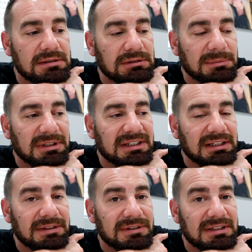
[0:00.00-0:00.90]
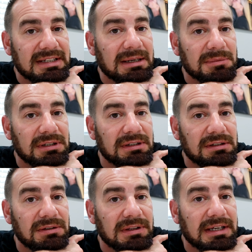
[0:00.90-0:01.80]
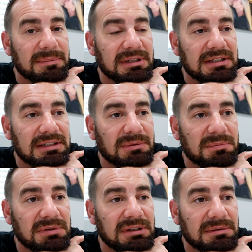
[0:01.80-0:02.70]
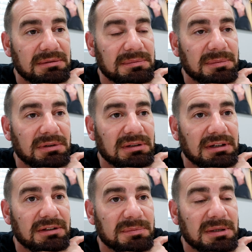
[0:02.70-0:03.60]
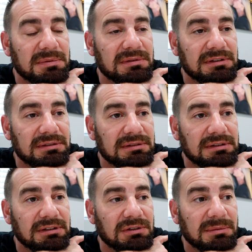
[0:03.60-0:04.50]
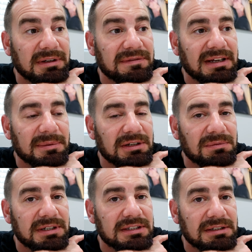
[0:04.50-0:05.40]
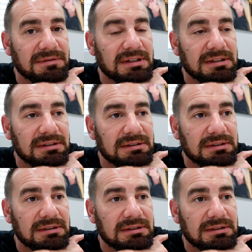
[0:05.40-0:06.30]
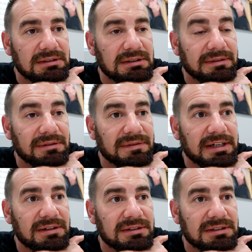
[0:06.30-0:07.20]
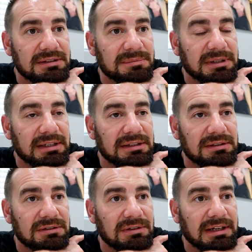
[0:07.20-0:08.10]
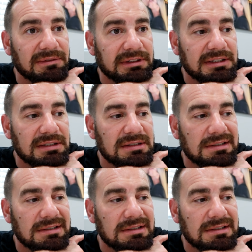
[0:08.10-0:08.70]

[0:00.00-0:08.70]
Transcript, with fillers: So I'm not going to even attempt to do that because I would putting be putting other people and including my family at risk of the the virus by traveling.